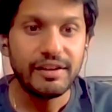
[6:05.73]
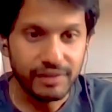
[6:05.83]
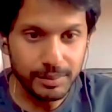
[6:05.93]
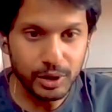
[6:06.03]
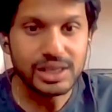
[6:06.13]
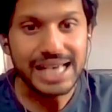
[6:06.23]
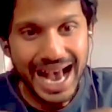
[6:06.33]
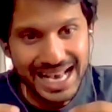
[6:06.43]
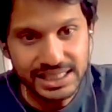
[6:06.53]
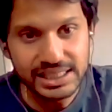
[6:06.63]
Why? Because
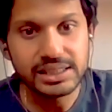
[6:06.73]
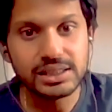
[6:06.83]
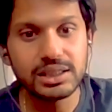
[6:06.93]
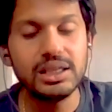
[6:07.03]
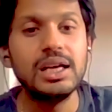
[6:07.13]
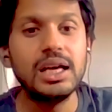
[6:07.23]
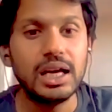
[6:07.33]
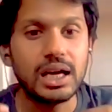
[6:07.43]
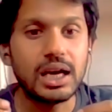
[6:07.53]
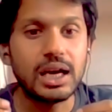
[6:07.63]
as a leader,
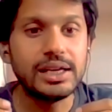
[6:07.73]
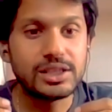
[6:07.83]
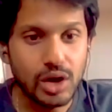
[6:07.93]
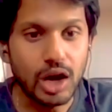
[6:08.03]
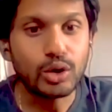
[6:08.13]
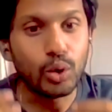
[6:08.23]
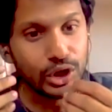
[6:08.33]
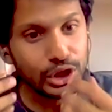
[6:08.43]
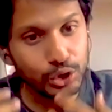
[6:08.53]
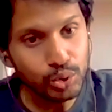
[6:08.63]
it's not
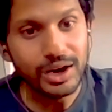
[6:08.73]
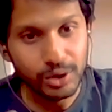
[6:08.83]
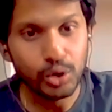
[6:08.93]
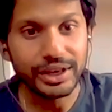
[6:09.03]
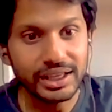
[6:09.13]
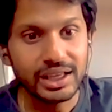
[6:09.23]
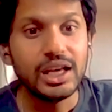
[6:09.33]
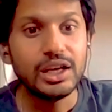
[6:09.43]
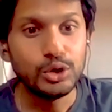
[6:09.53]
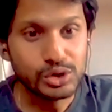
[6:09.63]
only you are growing.
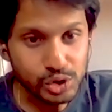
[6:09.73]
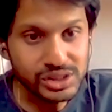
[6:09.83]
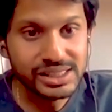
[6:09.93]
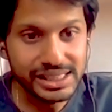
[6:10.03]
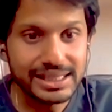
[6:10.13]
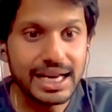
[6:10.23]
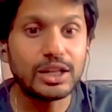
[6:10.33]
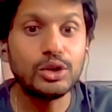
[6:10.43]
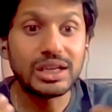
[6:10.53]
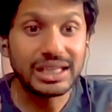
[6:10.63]
You should see
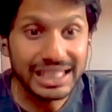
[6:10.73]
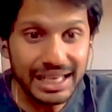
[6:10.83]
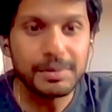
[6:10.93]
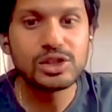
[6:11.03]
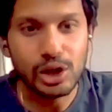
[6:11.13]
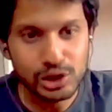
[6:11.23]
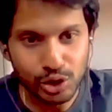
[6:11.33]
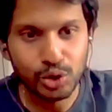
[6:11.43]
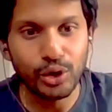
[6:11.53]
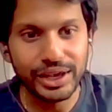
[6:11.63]
that your team is
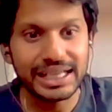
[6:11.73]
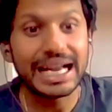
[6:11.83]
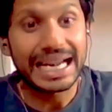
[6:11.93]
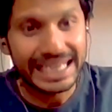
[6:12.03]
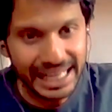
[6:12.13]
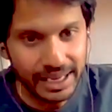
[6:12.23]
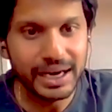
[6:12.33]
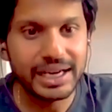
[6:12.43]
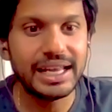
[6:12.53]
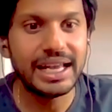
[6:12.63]
also growing day
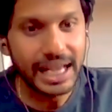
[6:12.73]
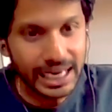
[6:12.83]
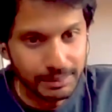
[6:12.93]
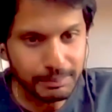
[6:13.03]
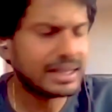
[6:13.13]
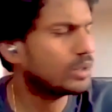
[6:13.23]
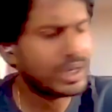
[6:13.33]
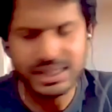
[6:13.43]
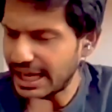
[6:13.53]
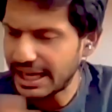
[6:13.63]
by day and month
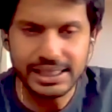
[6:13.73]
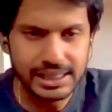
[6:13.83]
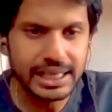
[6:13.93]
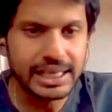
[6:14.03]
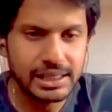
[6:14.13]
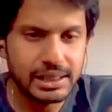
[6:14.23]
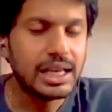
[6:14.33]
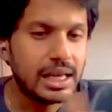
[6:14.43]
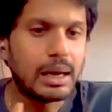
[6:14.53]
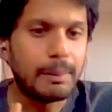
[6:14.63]
wise. Any
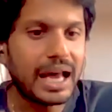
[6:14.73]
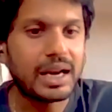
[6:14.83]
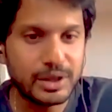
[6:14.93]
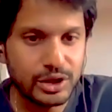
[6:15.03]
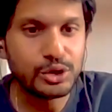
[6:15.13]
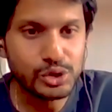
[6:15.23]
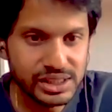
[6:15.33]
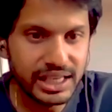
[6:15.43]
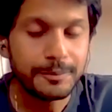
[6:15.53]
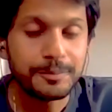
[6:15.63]
parameter you
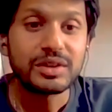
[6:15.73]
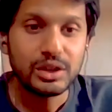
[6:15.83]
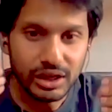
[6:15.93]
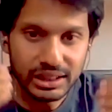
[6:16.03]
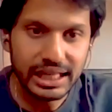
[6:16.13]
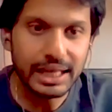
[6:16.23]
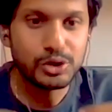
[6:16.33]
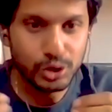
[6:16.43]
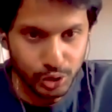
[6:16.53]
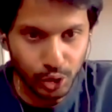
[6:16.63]
see, your team
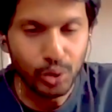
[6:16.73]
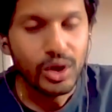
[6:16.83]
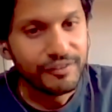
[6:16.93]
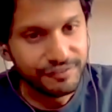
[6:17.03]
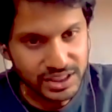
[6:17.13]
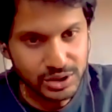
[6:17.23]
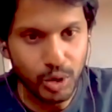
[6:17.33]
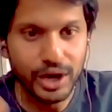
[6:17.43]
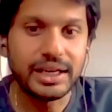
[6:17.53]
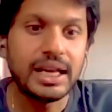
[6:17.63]
should grow. First
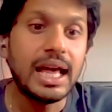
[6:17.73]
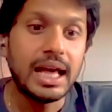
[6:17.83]
point.